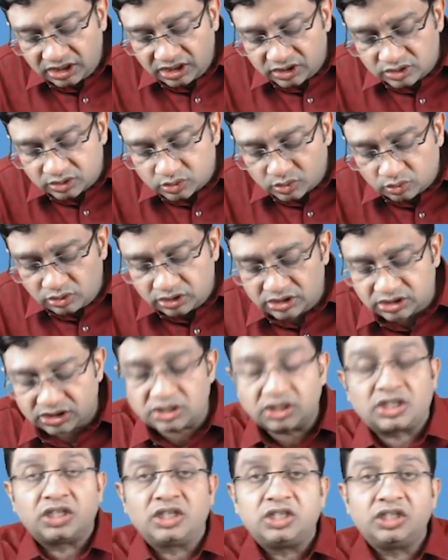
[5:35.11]
insulin
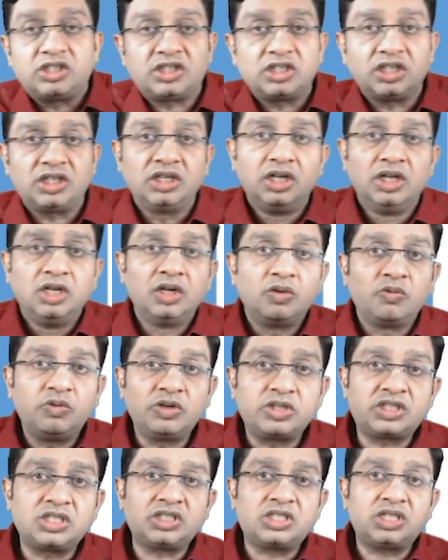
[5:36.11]
secretion
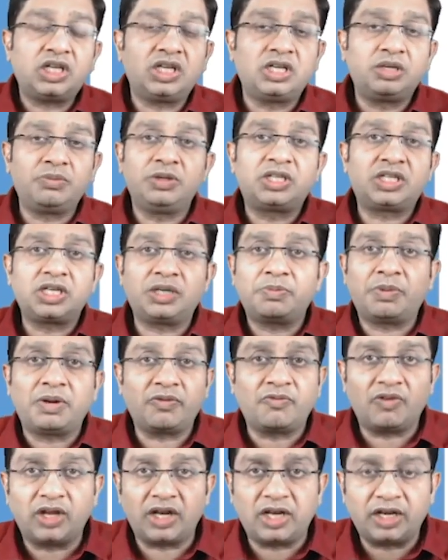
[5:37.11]
which is inhibited by
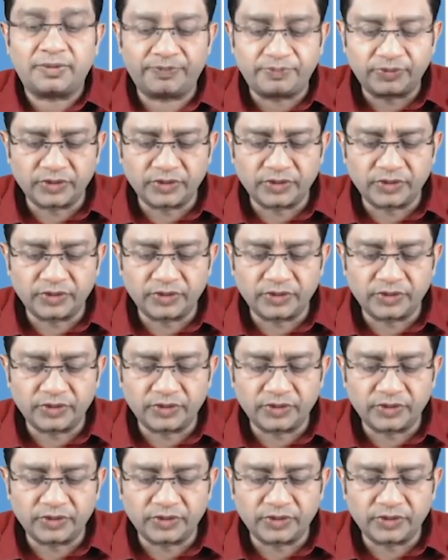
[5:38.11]
venom.